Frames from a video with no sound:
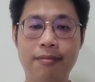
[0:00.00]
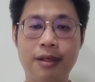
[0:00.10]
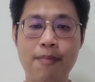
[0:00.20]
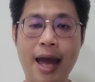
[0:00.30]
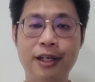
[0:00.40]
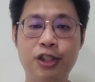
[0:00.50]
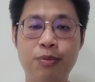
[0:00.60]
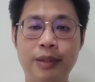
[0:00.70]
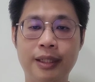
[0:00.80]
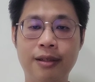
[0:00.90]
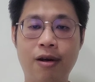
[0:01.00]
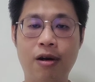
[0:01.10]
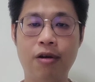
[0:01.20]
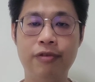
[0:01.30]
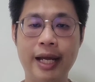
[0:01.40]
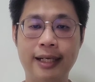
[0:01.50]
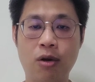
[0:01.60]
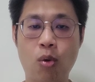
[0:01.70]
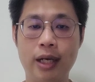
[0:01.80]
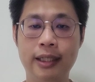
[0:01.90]
the management of data
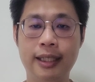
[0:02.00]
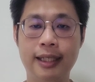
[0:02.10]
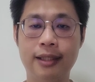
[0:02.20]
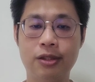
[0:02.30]
quality.